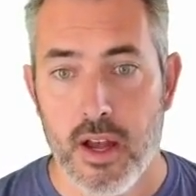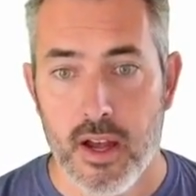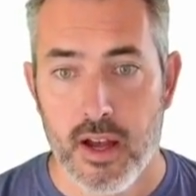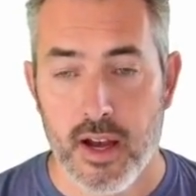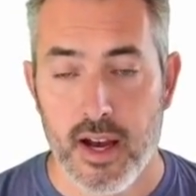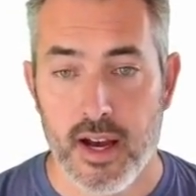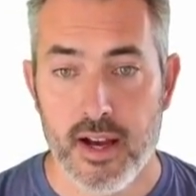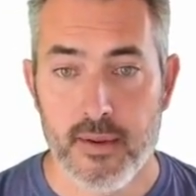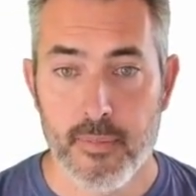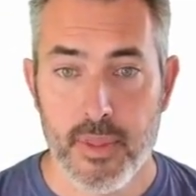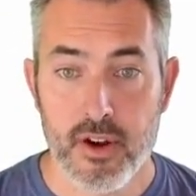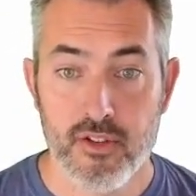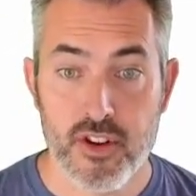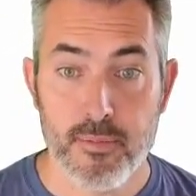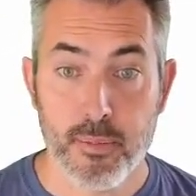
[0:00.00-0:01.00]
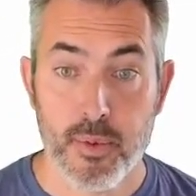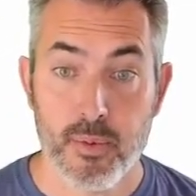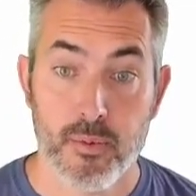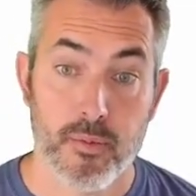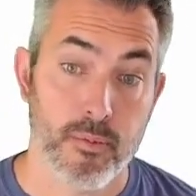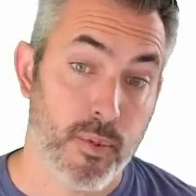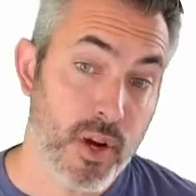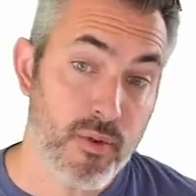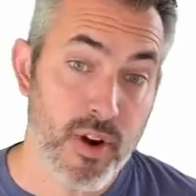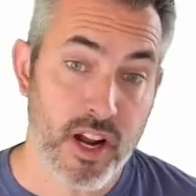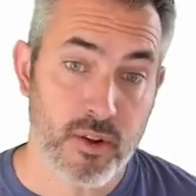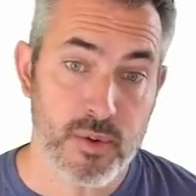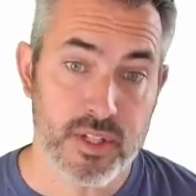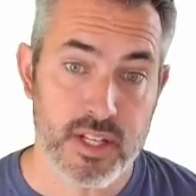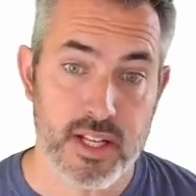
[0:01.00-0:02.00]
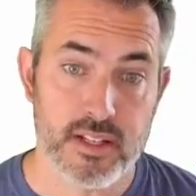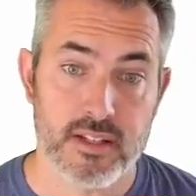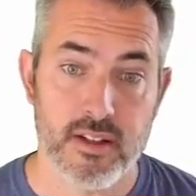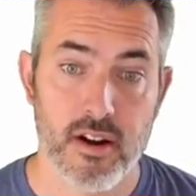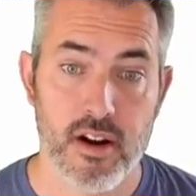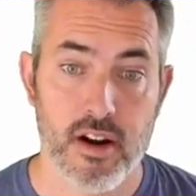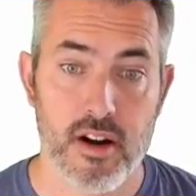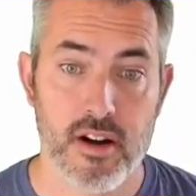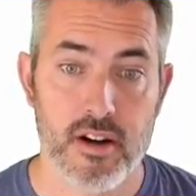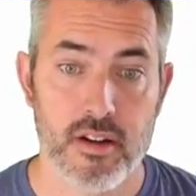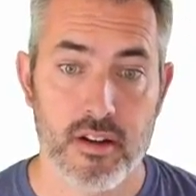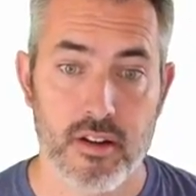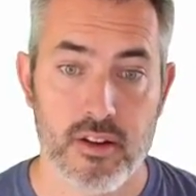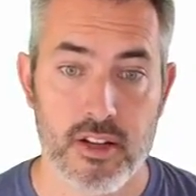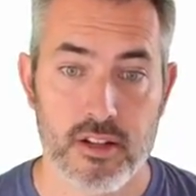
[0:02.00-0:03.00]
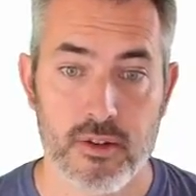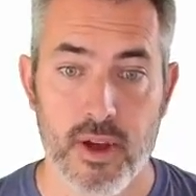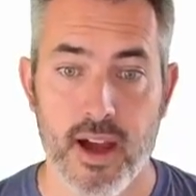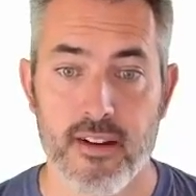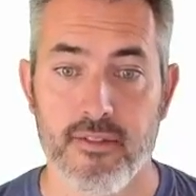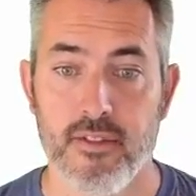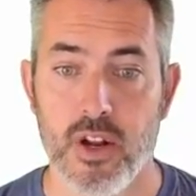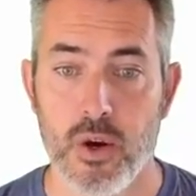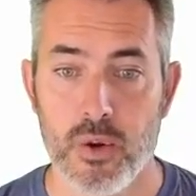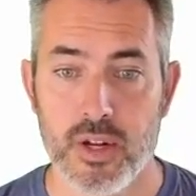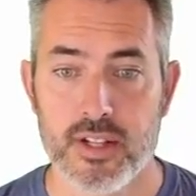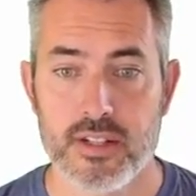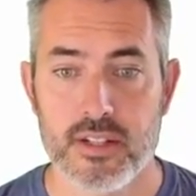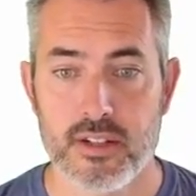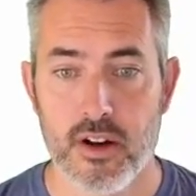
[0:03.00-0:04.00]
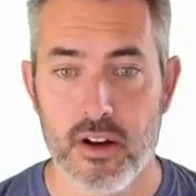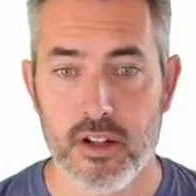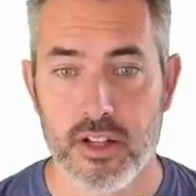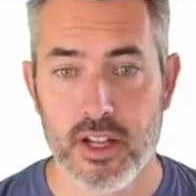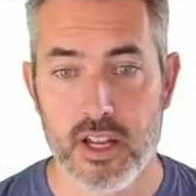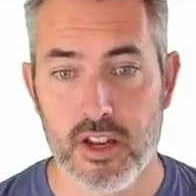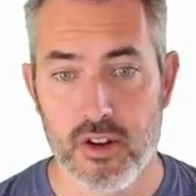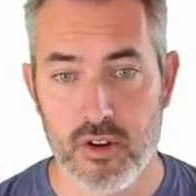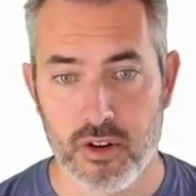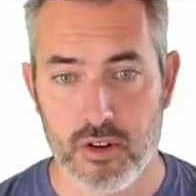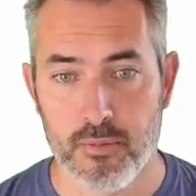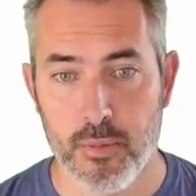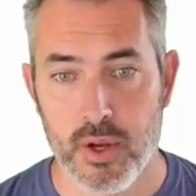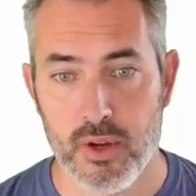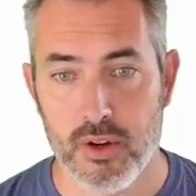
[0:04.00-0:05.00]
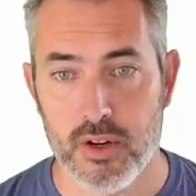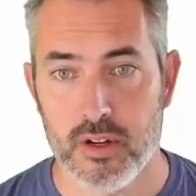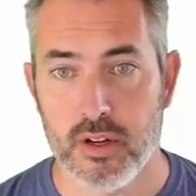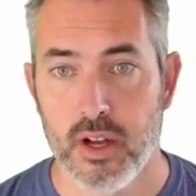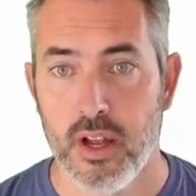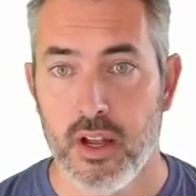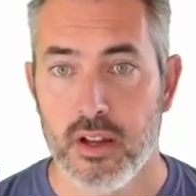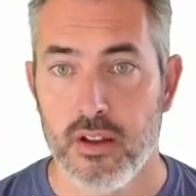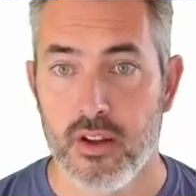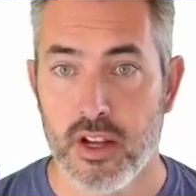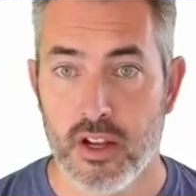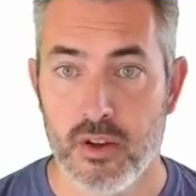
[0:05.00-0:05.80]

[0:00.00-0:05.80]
The prerequisites are you need to have Node installed in your computer. You can